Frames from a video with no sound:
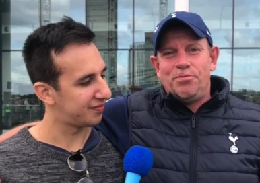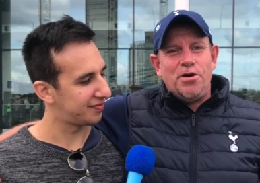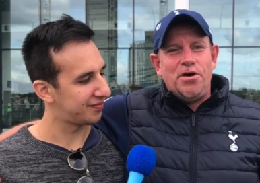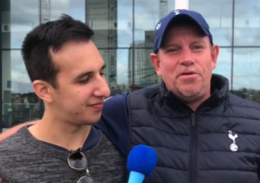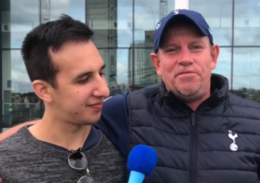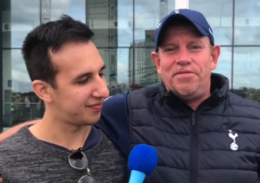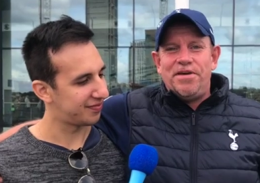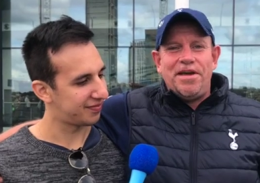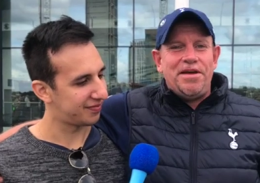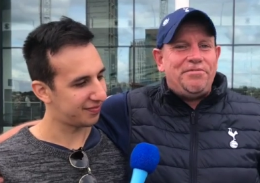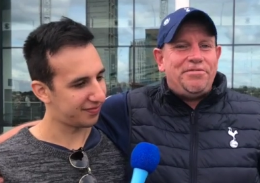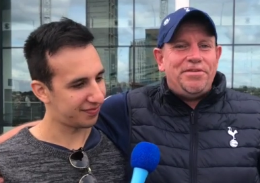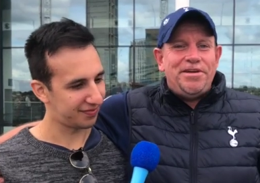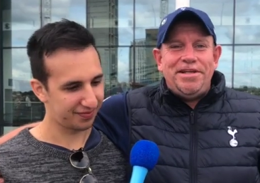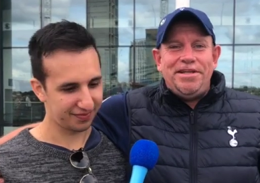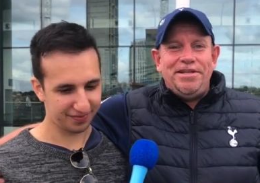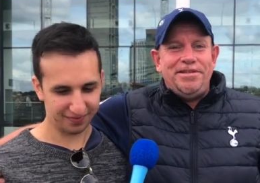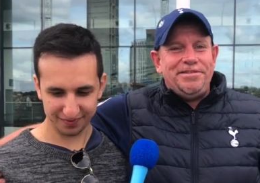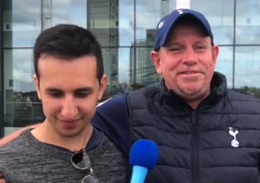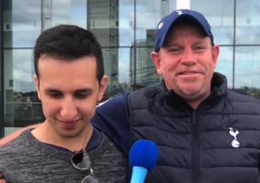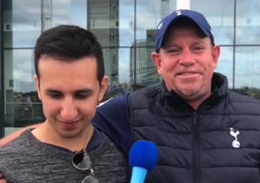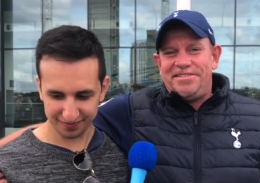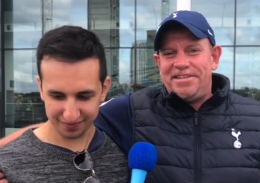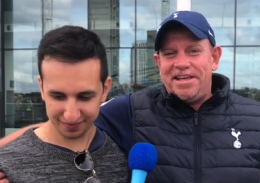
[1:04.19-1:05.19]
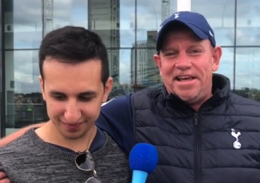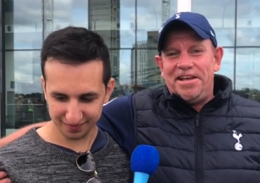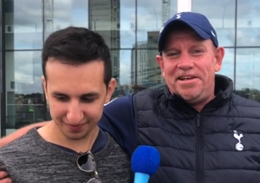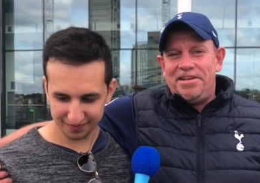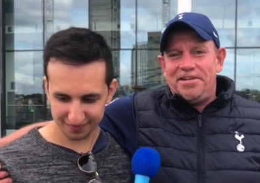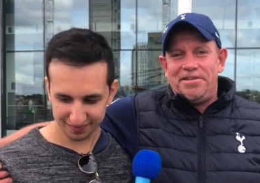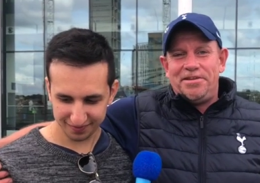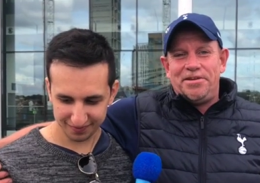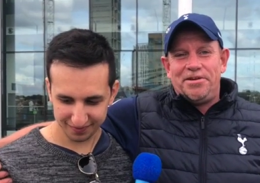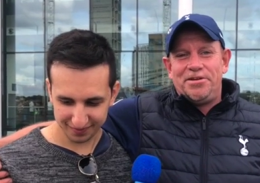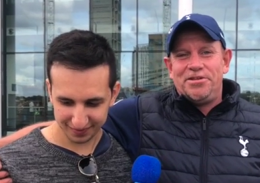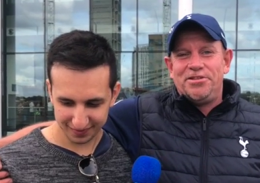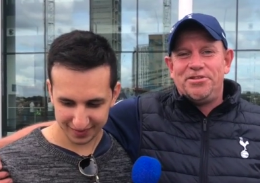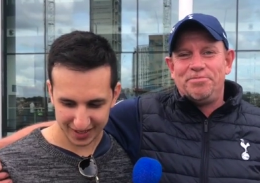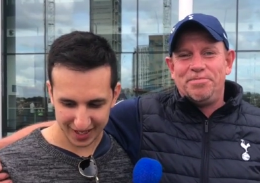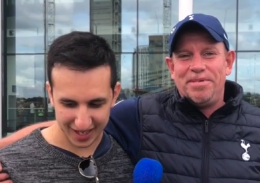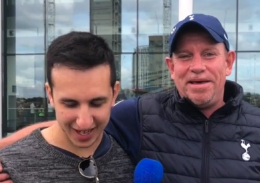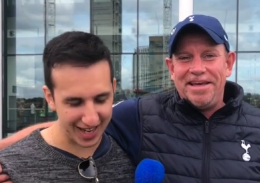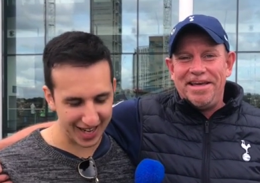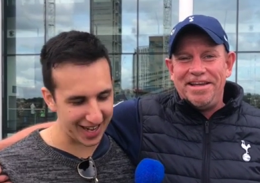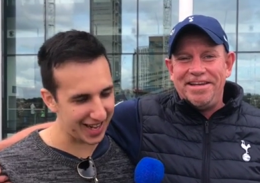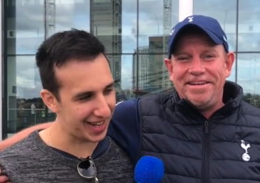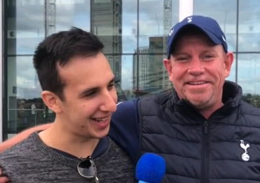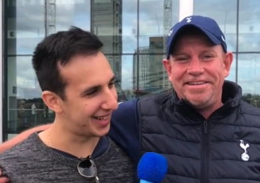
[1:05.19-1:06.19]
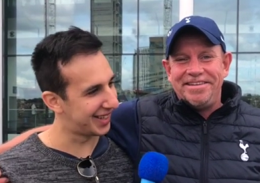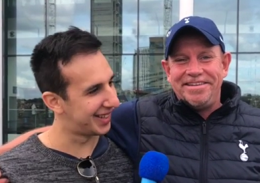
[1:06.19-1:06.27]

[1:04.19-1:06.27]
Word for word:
Speaker 1: worth every cent that I spend.